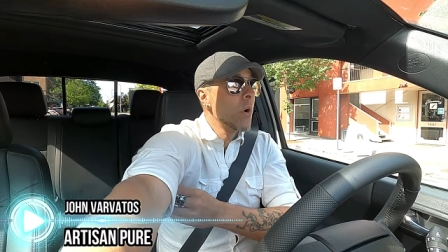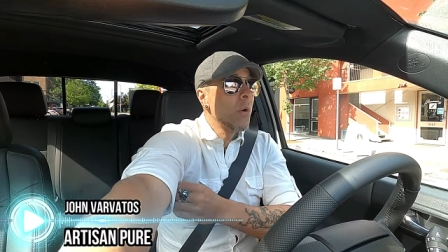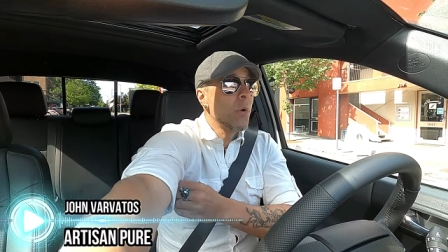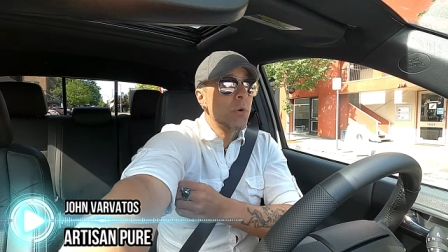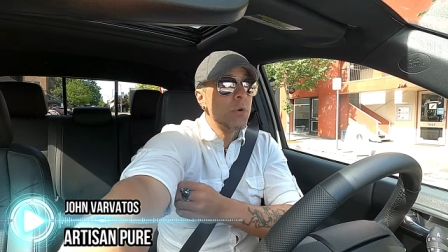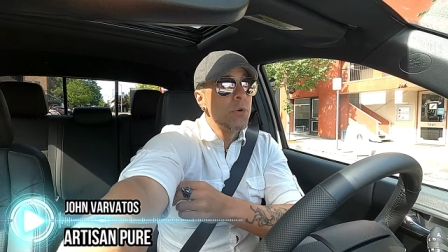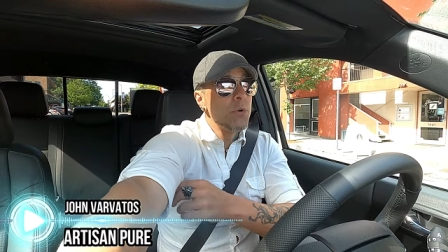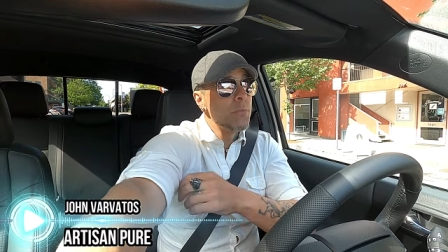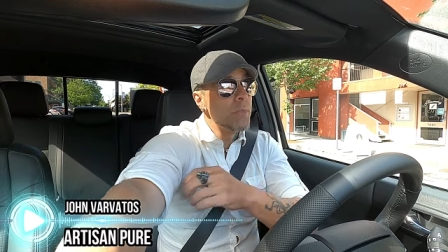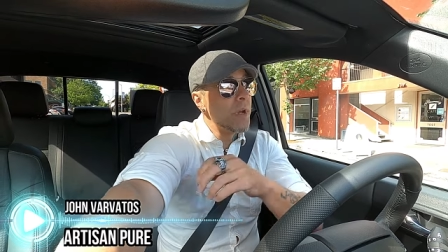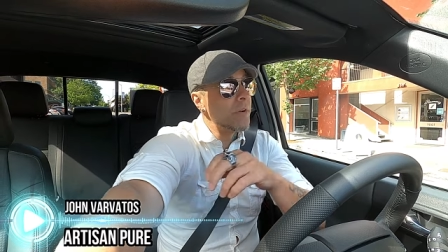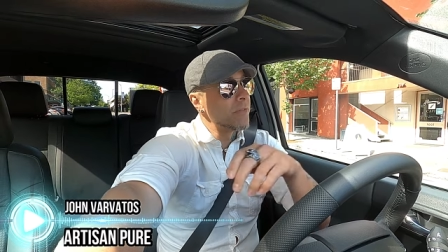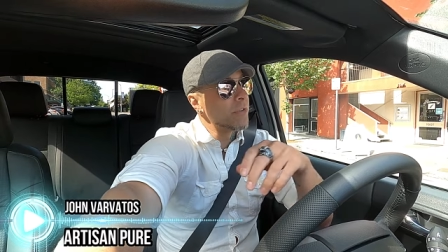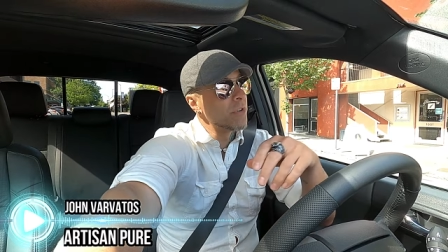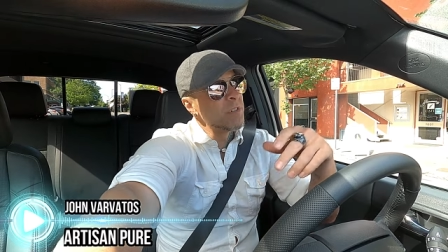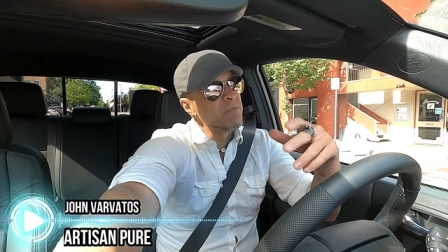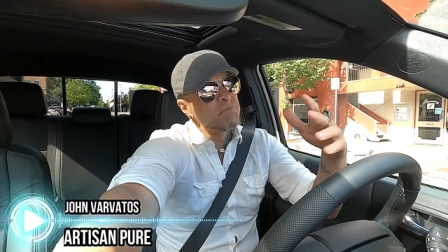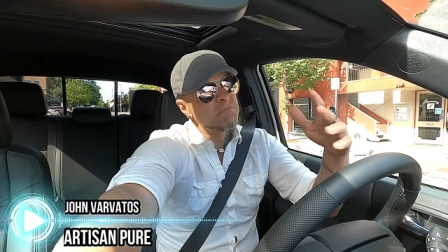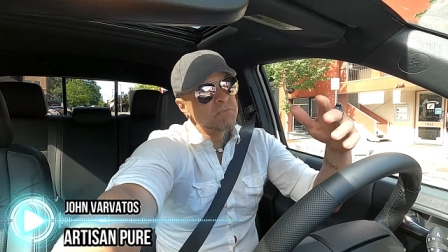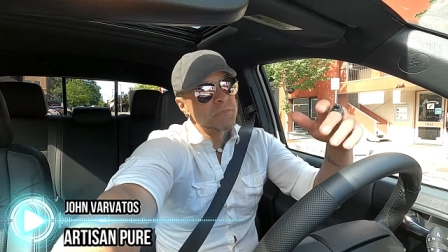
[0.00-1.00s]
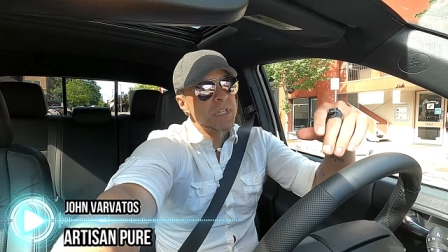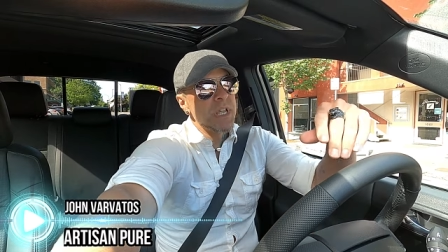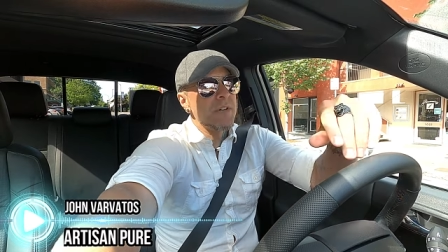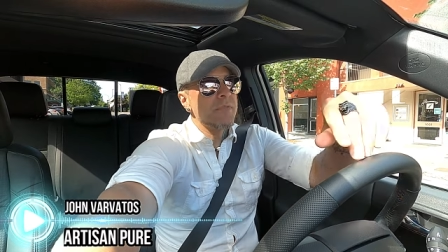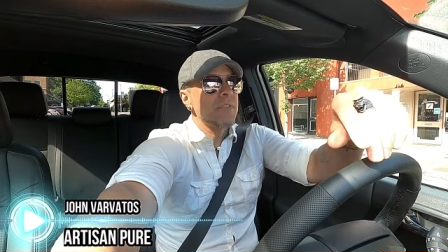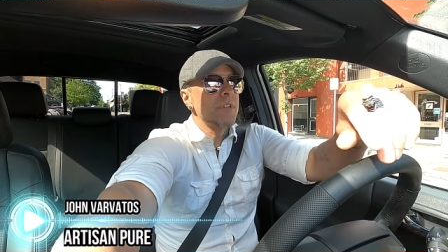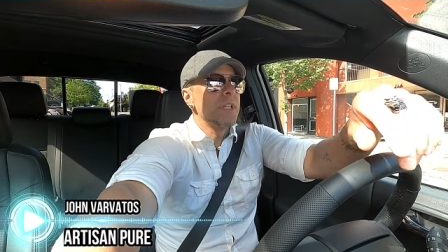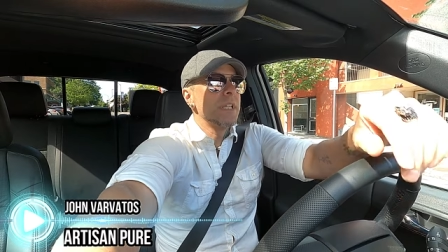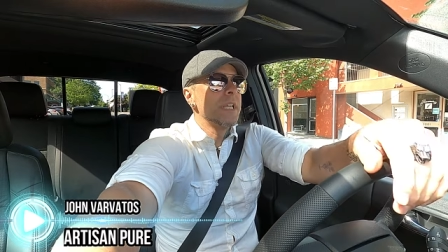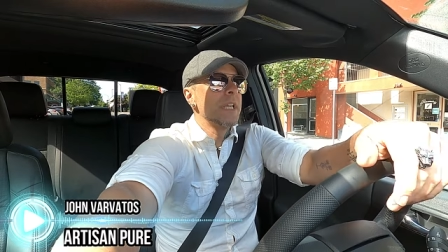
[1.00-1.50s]
or whomever.
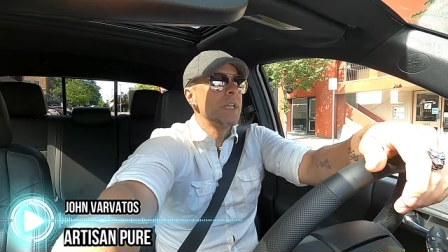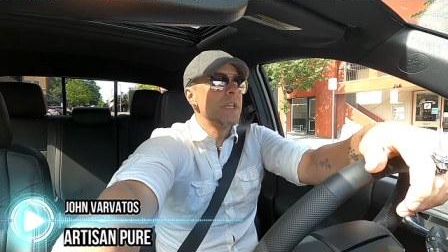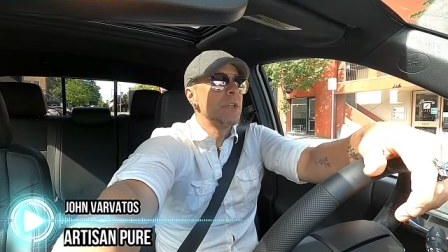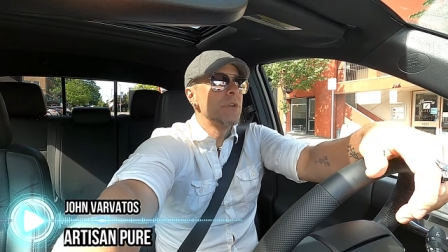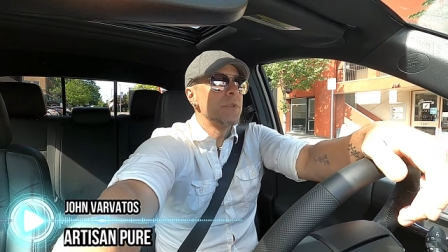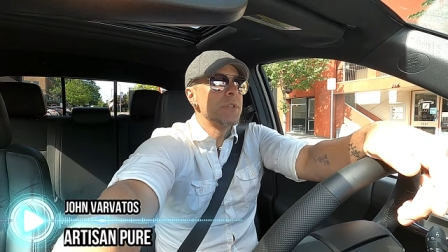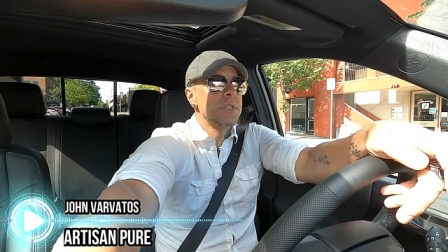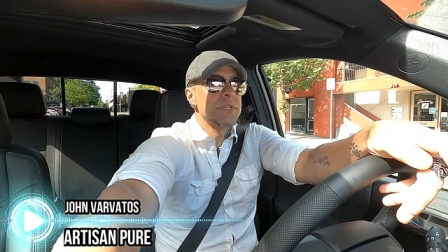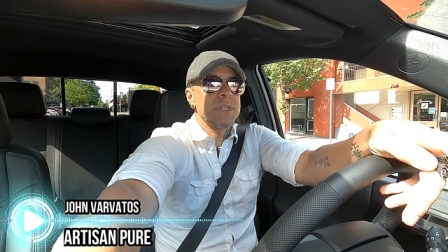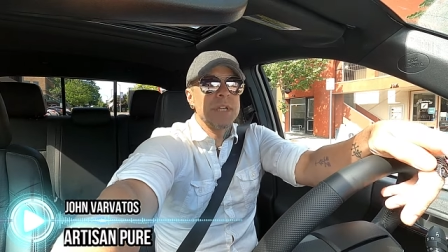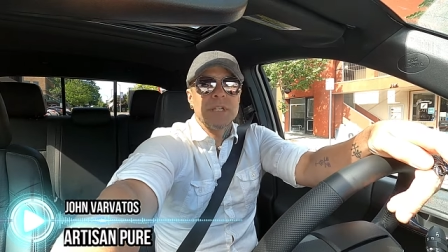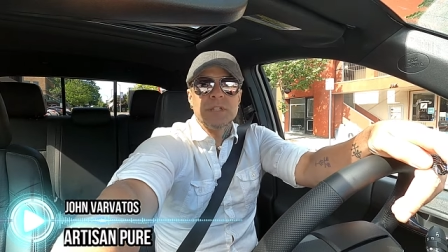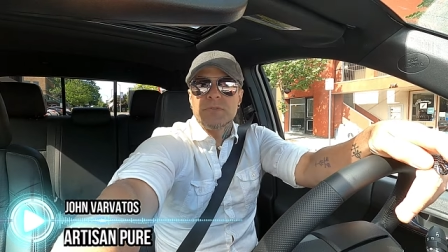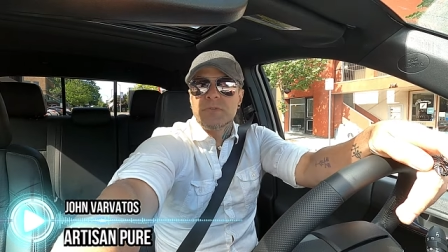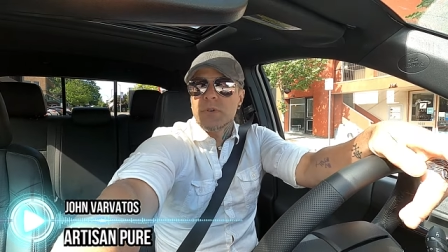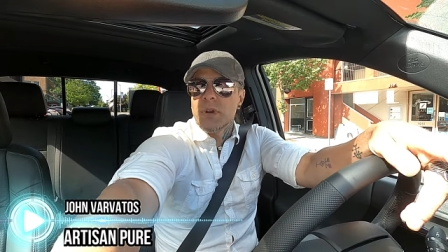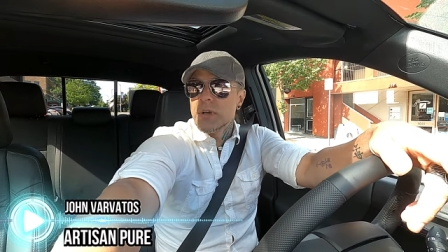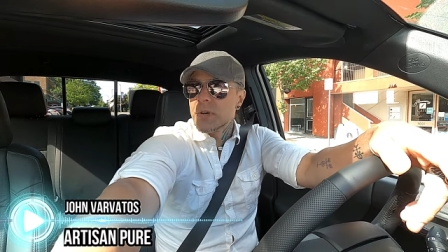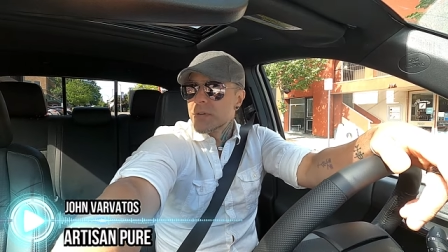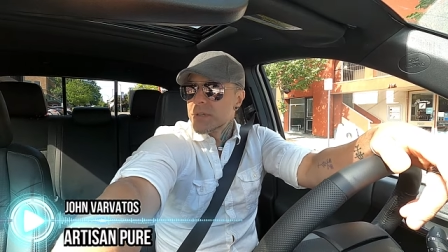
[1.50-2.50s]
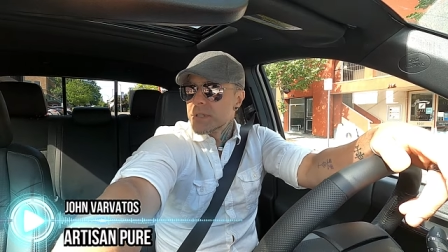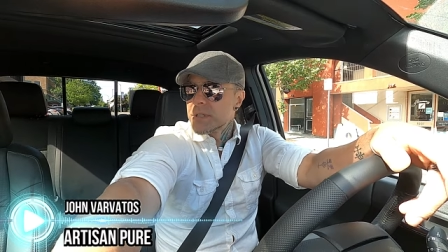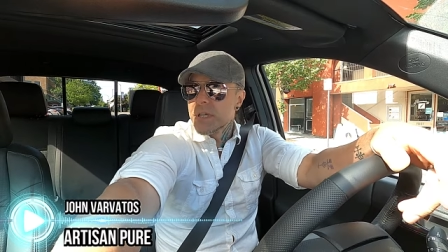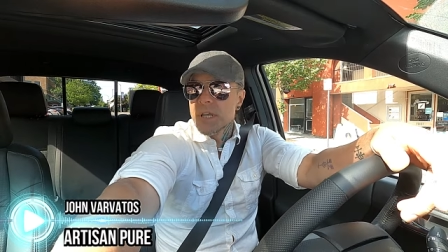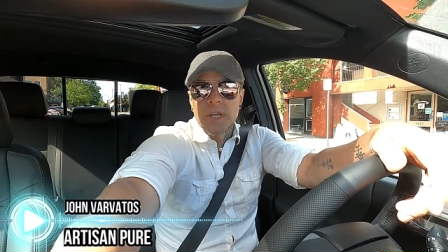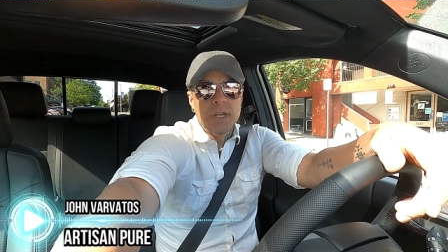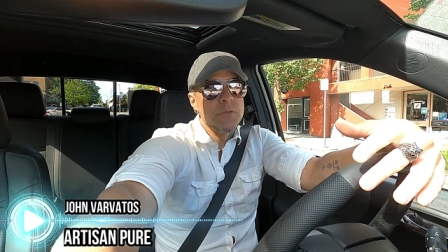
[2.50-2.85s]
Definitely a unisex fragrance.